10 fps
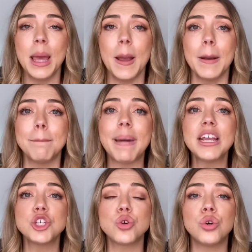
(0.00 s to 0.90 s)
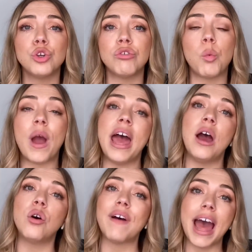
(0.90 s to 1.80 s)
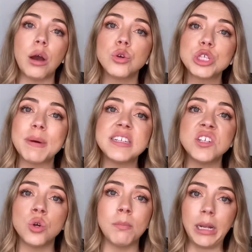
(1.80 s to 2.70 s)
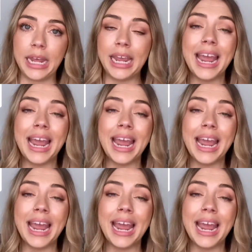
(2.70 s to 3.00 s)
make sure you're aware of how you're spending your money